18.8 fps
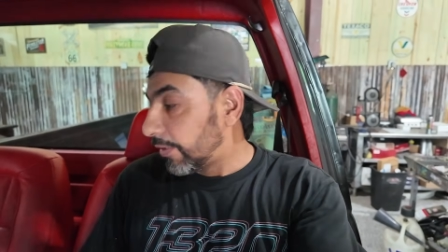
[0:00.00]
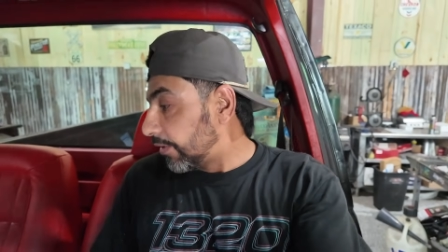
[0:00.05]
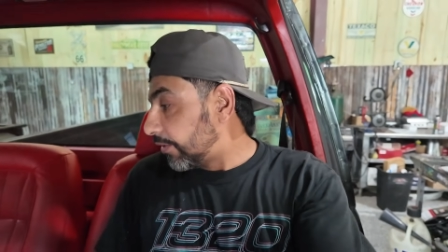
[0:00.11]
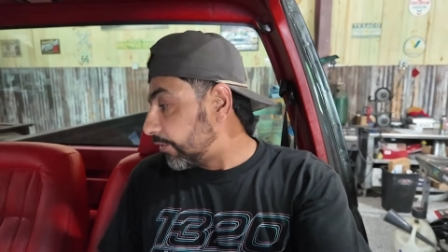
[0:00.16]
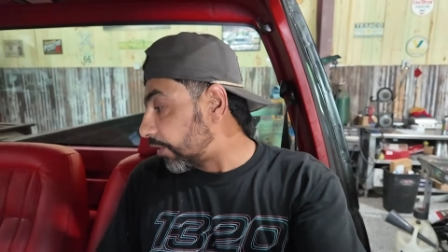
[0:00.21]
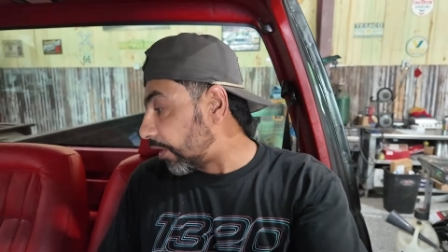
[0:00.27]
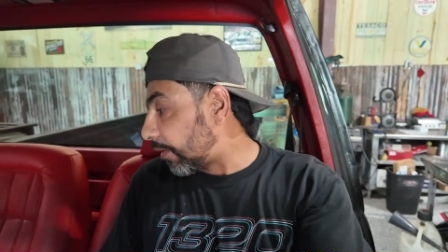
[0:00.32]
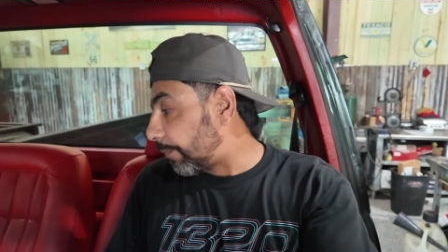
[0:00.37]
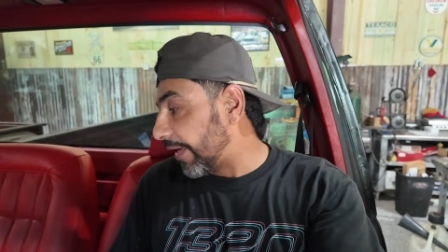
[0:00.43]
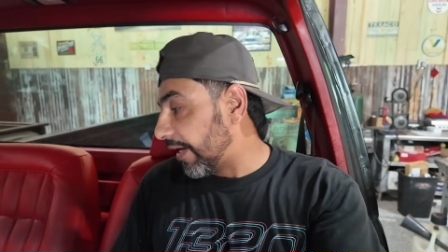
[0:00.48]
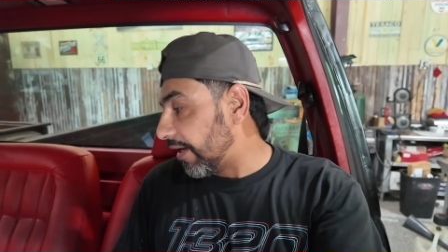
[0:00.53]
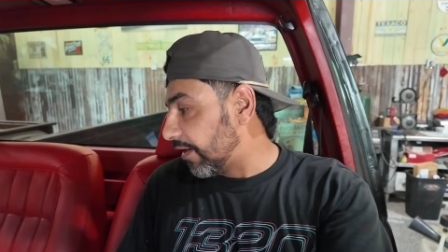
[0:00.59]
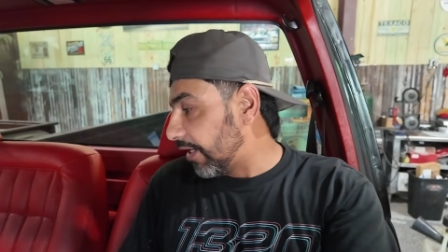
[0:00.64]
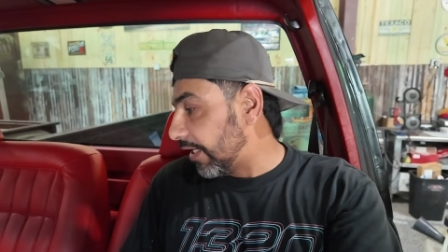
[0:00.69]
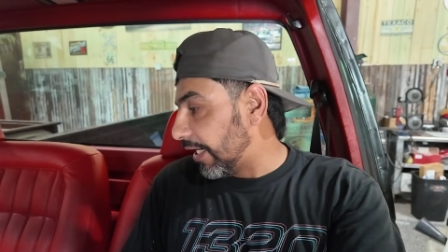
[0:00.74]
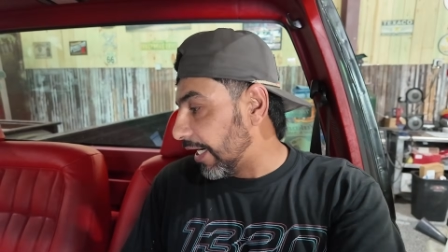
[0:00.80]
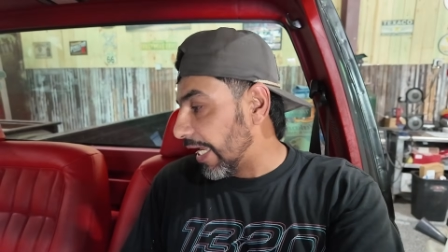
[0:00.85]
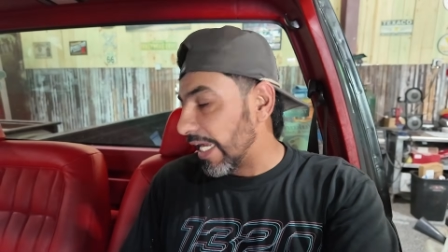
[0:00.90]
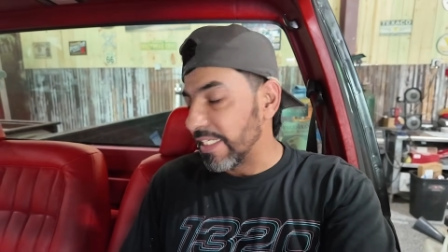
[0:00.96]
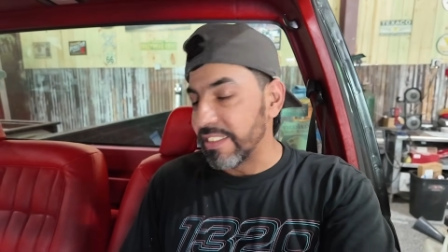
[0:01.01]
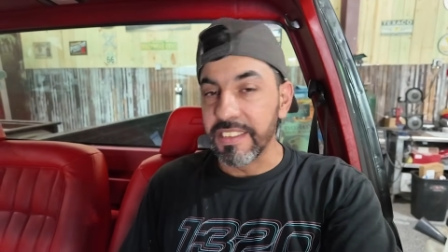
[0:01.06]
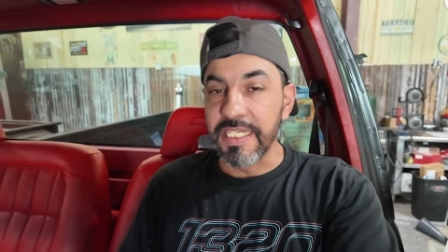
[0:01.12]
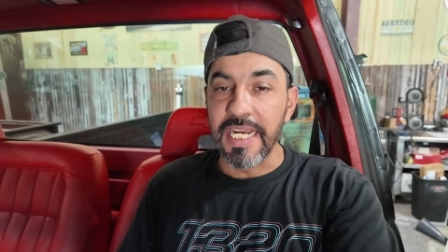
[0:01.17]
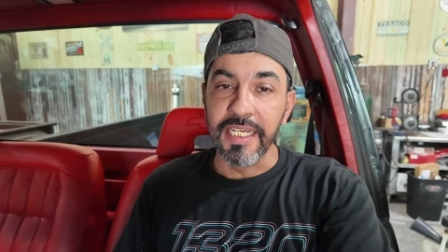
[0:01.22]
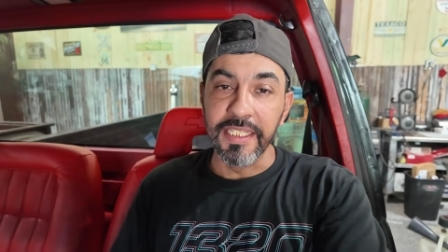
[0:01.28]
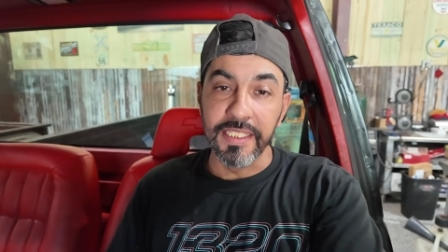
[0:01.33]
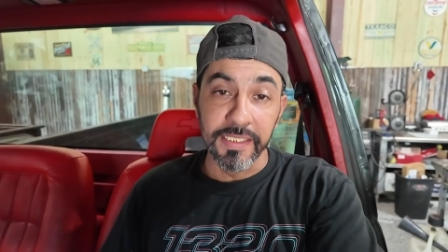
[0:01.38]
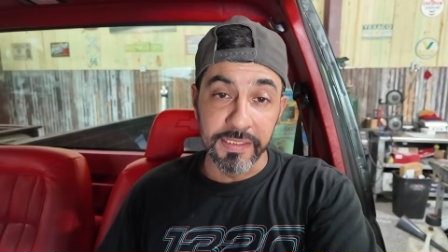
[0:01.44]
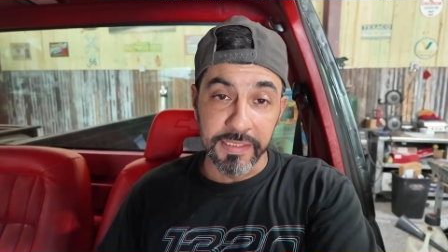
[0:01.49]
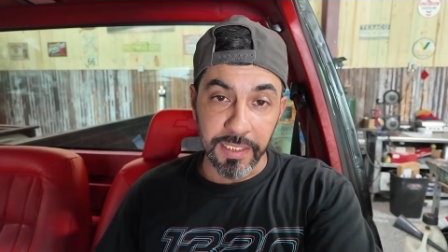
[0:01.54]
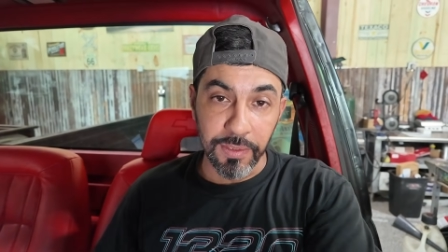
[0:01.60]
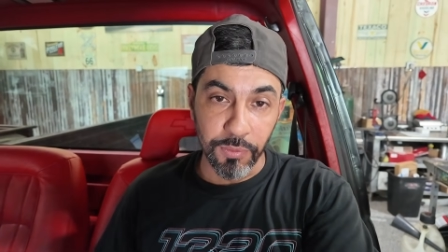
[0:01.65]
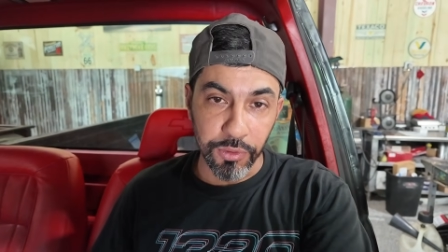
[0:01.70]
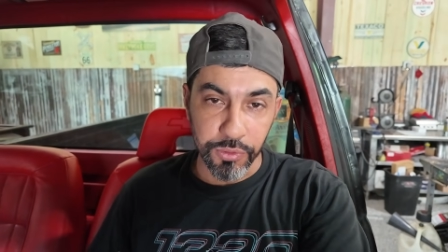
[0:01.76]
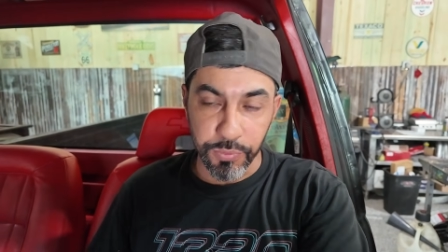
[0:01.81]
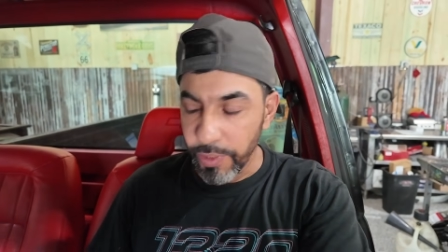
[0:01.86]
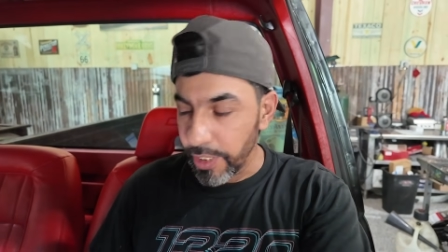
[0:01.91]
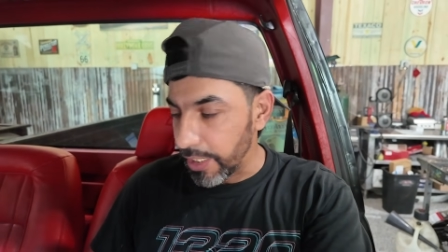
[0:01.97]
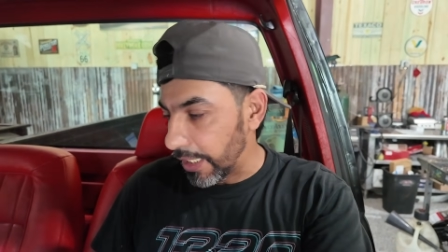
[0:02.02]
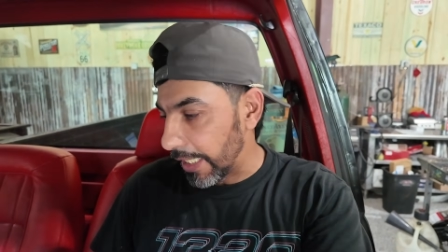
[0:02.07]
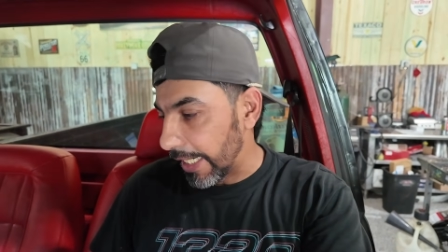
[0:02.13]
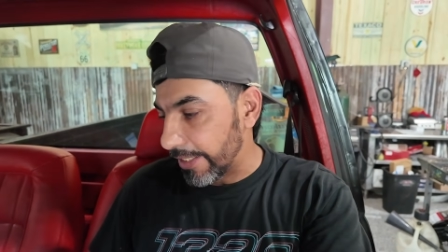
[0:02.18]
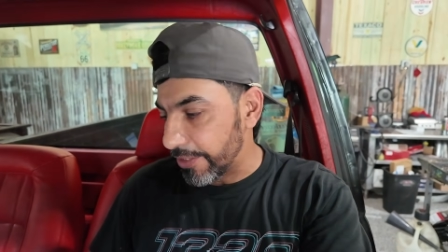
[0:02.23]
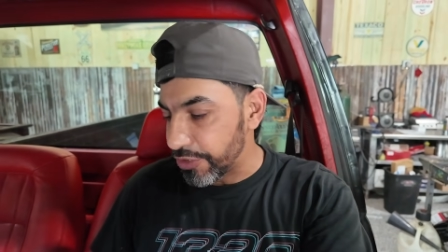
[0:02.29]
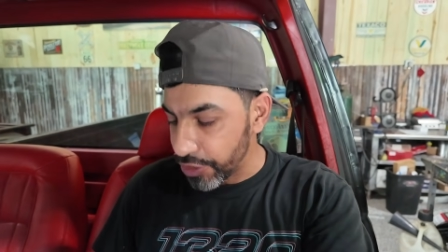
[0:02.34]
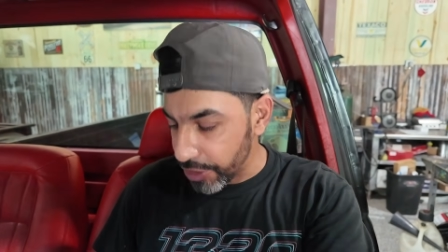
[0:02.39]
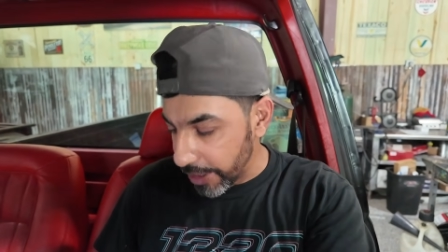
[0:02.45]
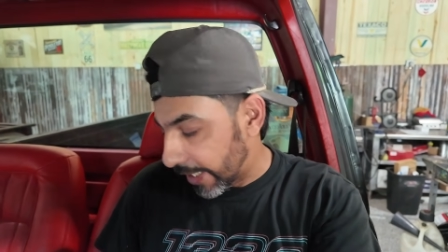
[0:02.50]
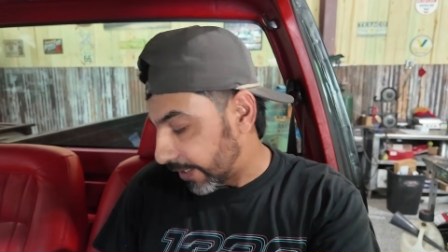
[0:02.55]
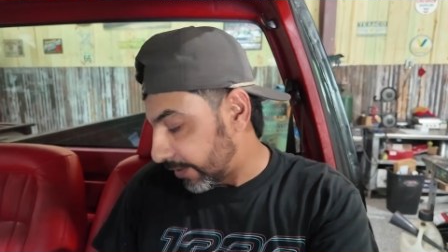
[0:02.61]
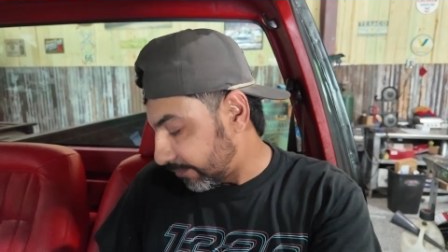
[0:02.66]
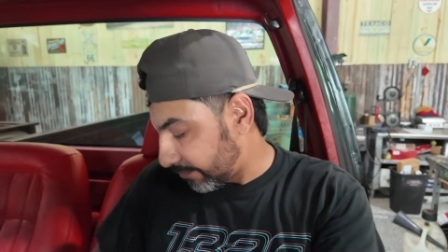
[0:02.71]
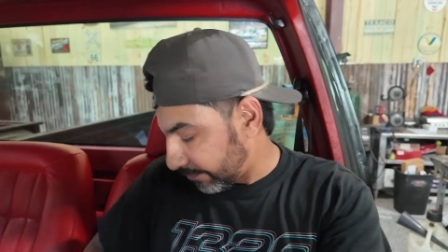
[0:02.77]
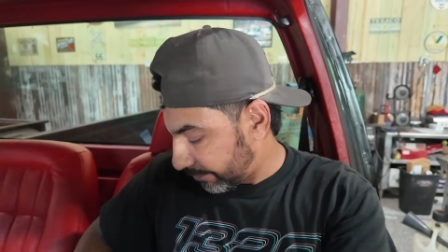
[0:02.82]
So apparently last night this thing was running like shit.